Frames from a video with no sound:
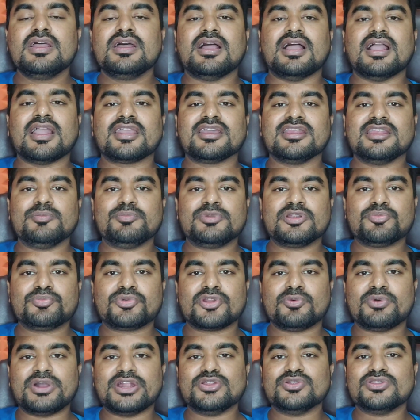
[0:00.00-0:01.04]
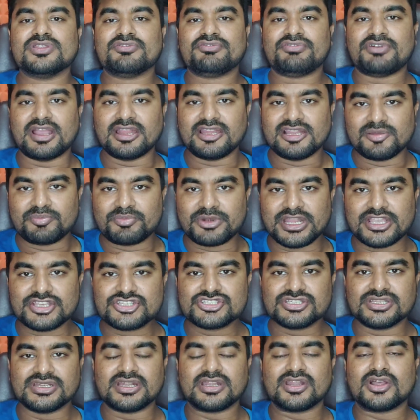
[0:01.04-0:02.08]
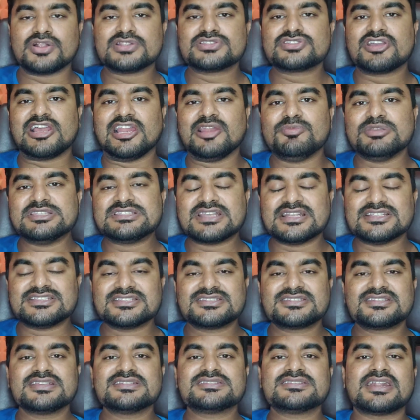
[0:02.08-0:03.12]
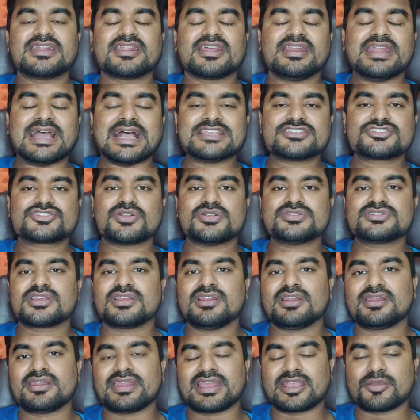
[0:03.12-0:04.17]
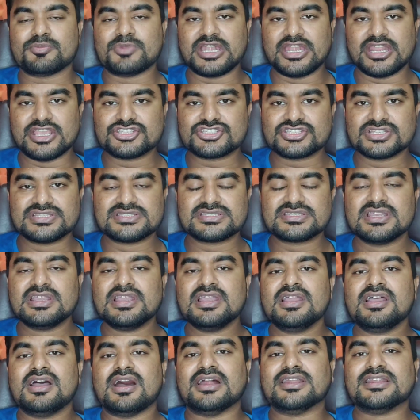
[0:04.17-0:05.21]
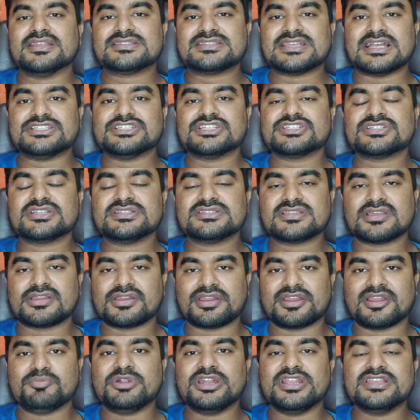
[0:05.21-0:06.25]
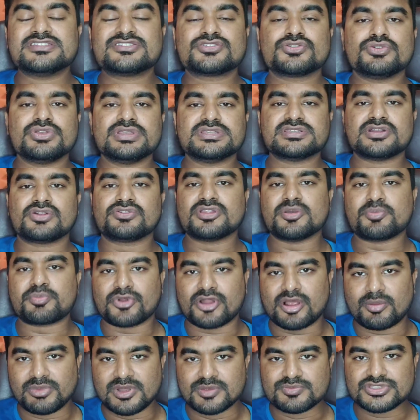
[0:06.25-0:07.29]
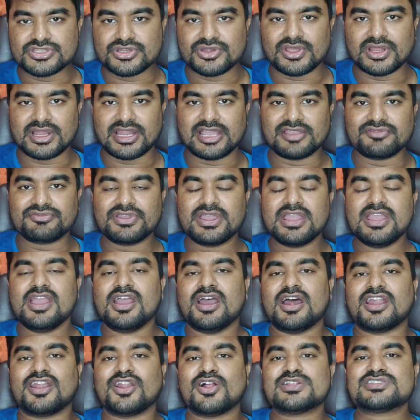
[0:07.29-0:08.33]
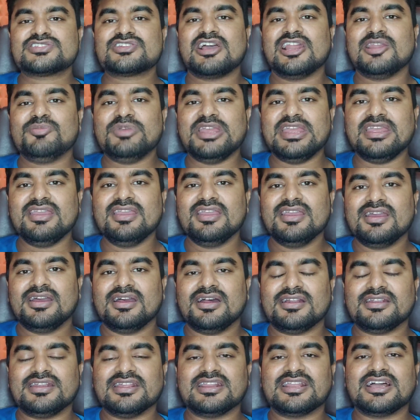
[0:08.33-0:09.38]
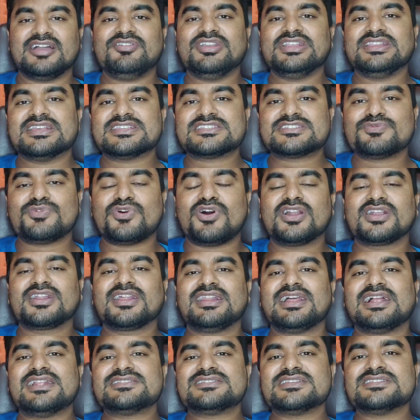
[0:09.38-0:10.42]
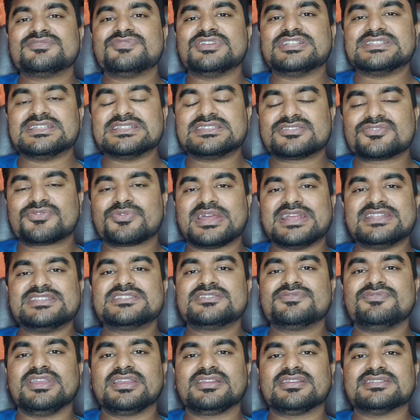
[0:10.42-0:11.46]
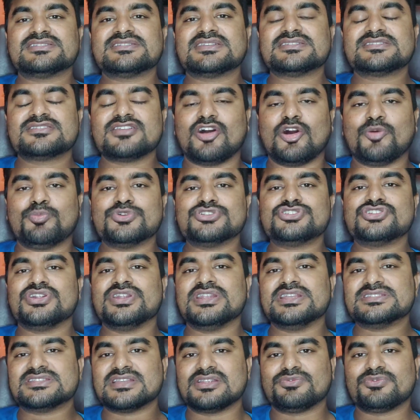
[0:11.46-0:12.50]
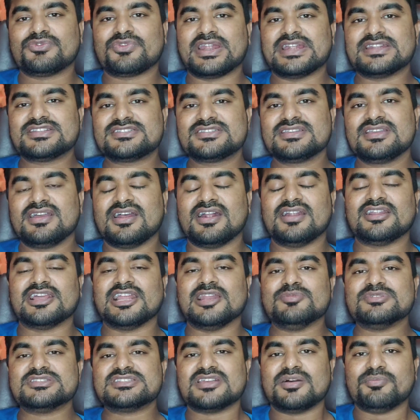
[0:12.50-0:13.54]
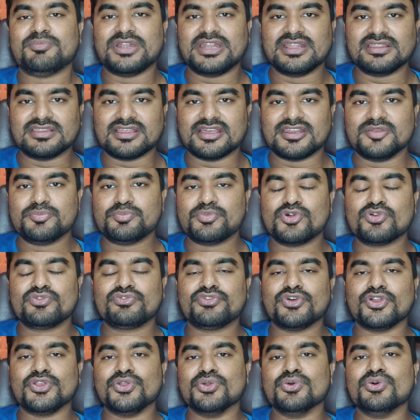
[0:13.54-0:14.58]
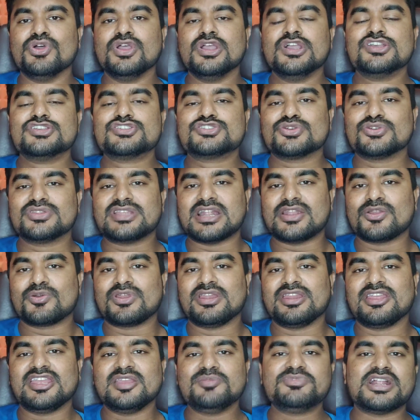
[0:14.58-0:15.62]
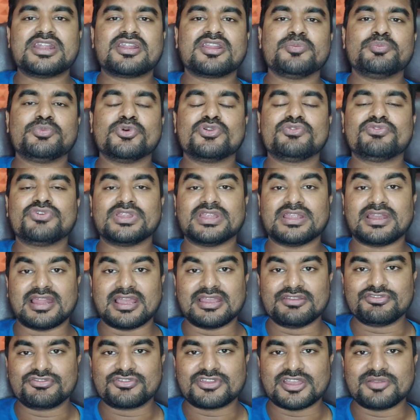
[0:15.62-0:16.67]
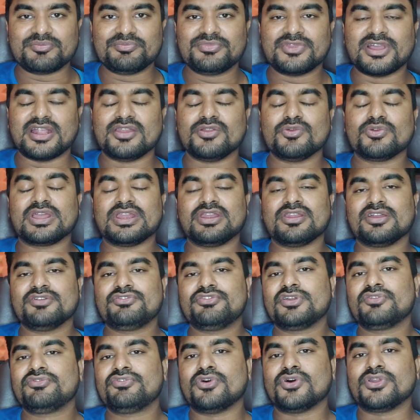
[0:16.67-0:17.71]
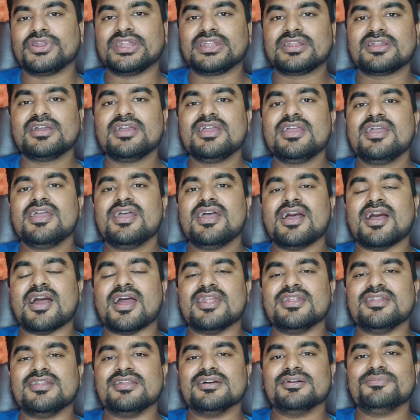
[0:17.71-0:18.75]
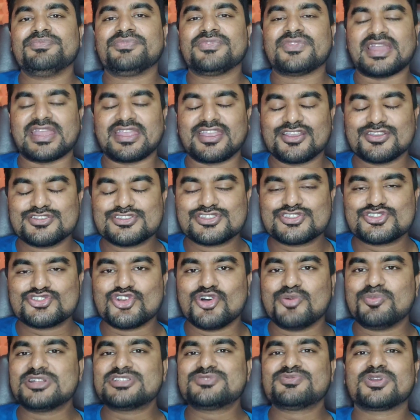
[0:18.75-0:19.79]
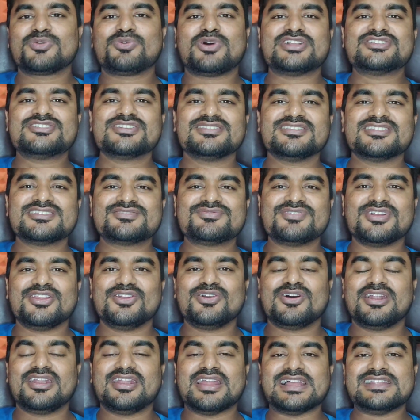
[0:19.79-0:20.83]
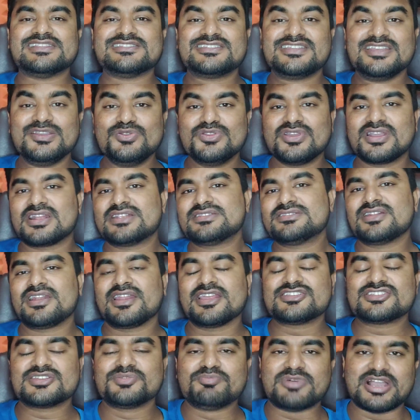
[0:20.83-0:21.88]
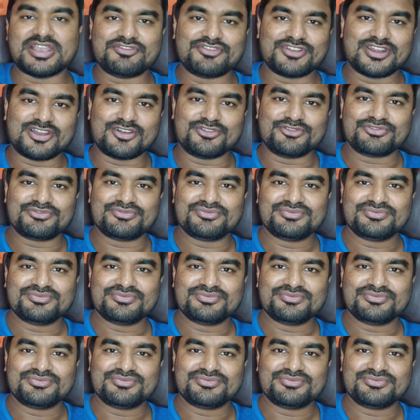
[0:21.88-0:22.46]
I can able to provide you the final prediction, and also I'll be suggesting certain astrological recommendations and suggestions or remedies to ease out the problems in your life. And also I'll be deriving the SWOT analysis, which is strengths, weaknesses, opportunities and threats, and I'll be submitting the report for you, so that you can keep that report for a lifetime and you can refer for it. And thank you so much for watching this video, and I'll see you in the consultation. Bye for now.